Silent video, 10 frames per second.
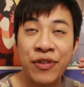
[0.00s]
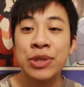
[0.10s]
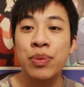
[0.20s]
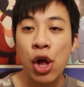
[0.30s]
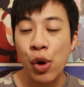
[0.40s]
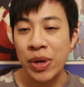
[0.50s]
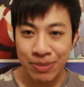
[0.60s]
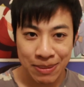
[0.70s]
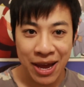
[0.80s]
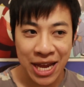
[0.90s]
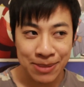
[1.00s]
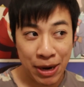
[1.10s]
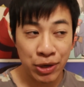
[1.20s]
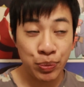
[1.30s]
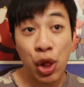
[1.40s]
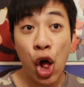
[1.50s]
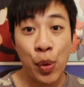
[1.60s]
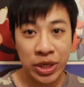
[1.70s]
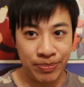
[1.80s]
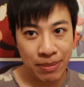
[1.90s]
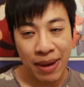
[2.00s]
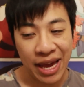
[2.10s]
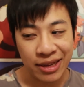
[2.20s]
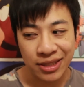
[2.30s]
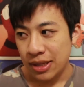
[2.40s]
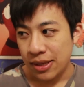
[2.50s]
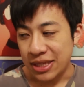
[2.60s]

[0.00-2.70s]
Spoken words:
Friends will always be biased. Parents will always be biased.